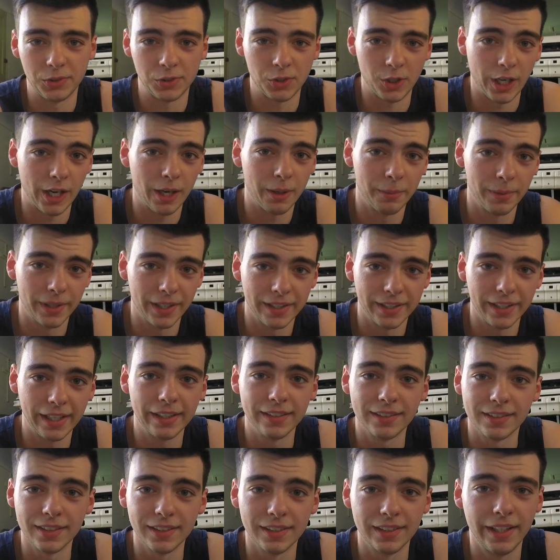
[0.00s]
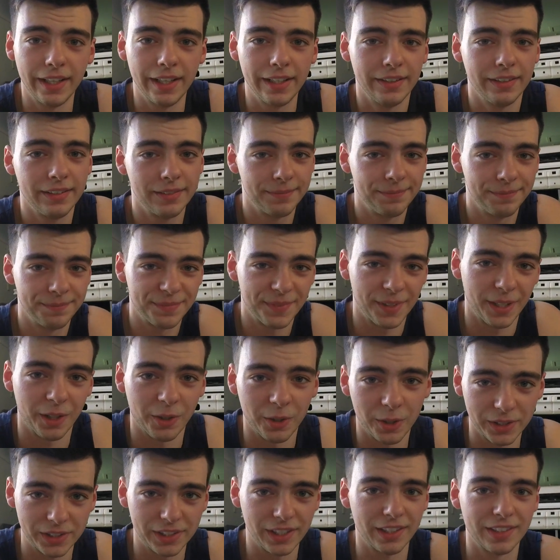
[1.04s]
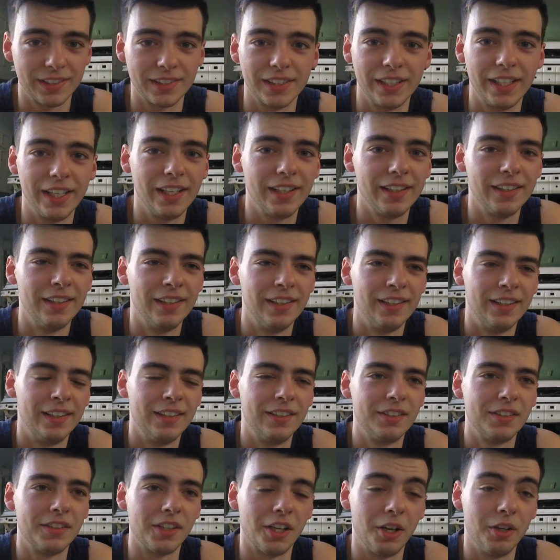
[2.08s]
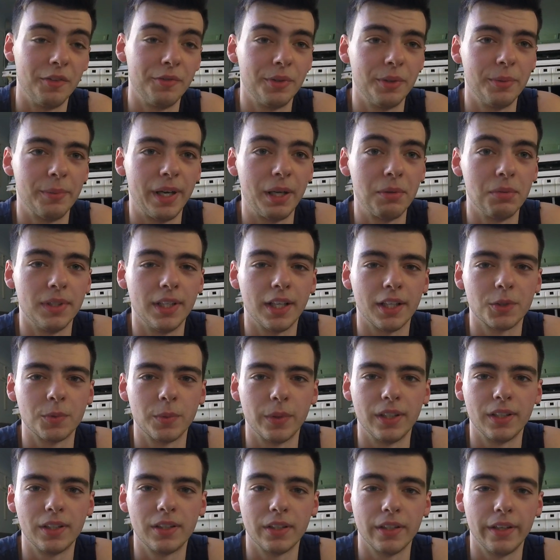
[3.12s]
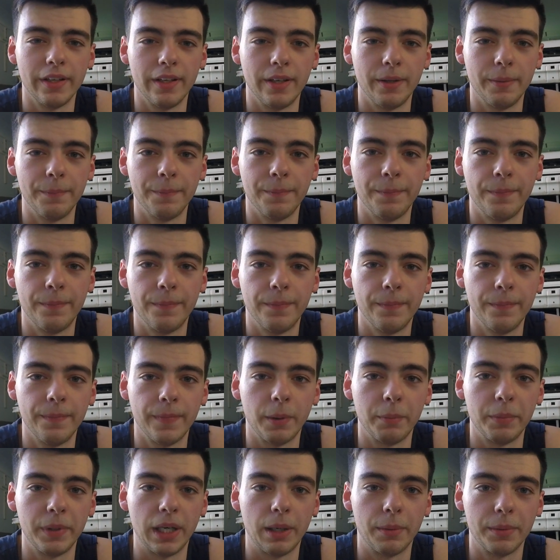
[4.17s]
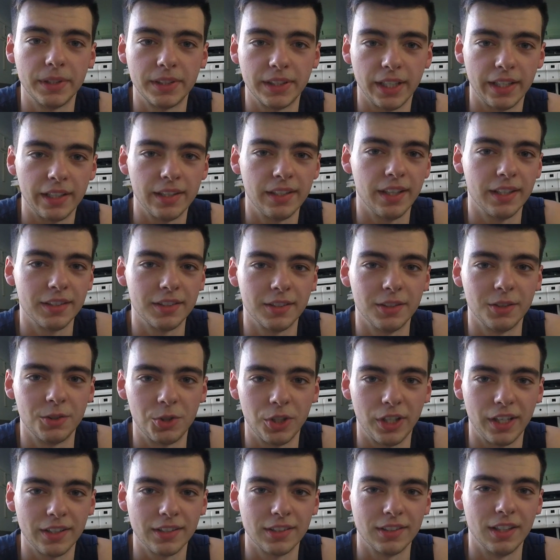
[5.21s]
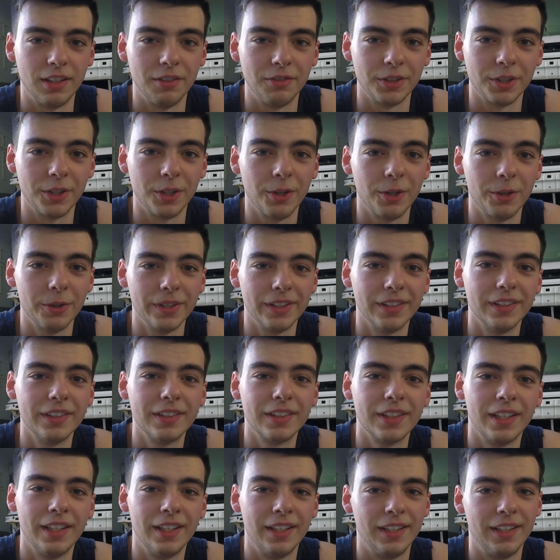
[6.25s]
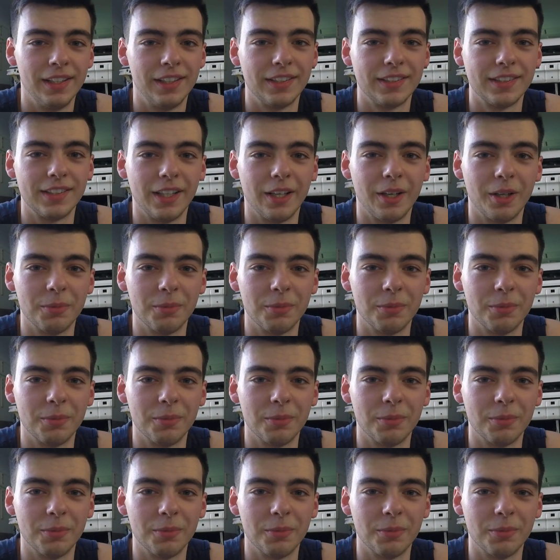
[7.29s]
crap, but at the end of the day, they got to test it out. So hopefully maybe next week I'll be able to take it out to the tracks and have a go and see how it